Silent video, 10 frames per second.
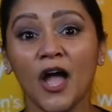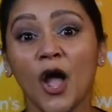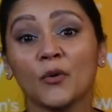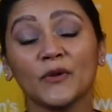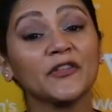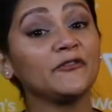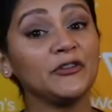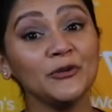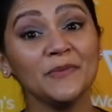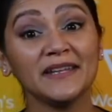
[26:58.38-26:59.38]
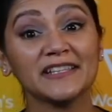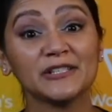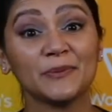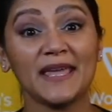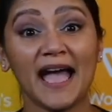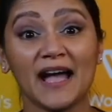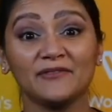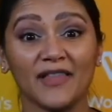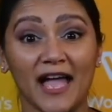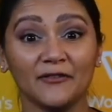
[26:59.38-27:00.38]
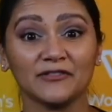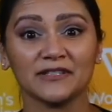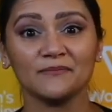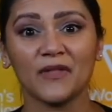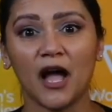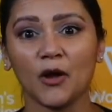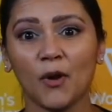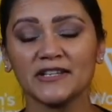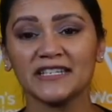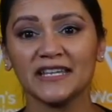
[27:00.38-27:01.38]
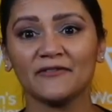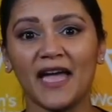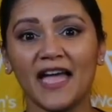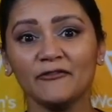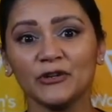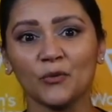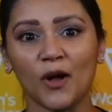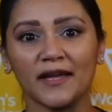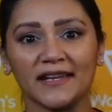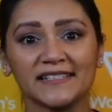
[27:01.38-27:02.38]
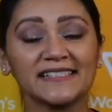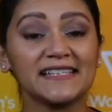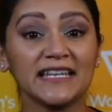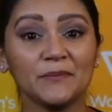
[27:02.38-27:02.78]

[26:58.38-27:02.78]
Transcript: With the few minutes we have left, I want to give everyone a sneak